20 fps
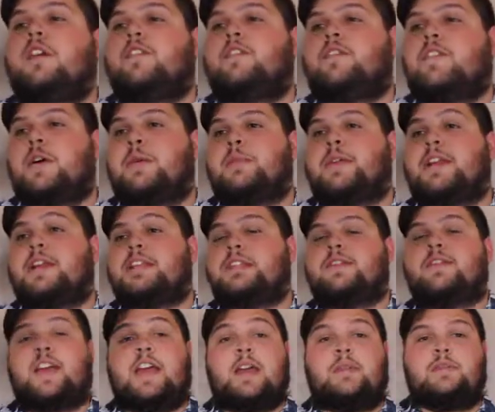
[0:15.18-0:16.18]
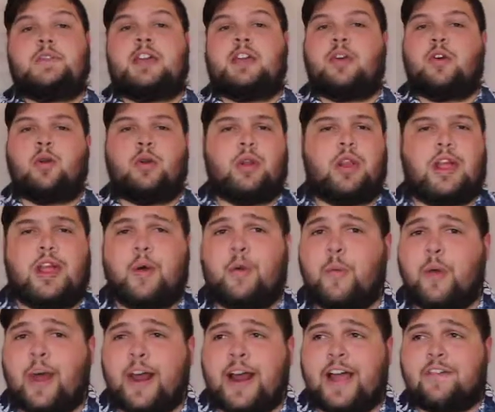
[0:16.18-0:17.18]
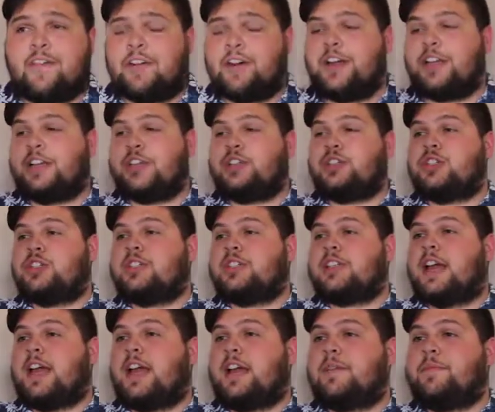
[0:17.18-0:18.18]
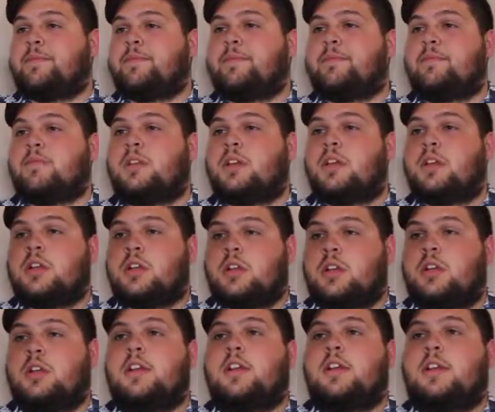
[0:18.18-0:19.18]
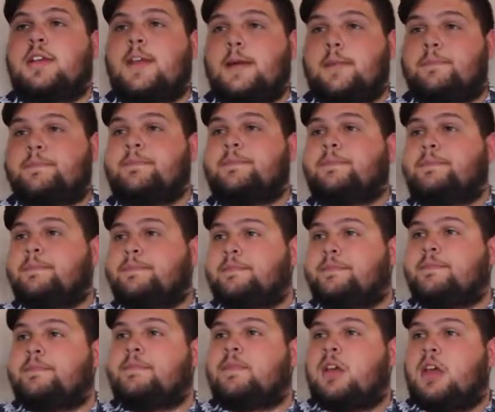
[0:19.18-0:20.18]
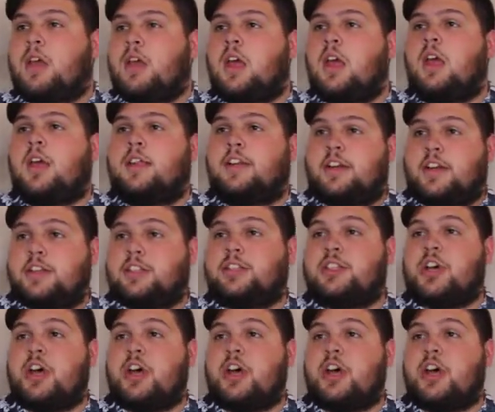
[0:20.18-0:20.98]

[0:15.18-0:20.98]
filming his family or like whatever, and he's just like, yep, there's the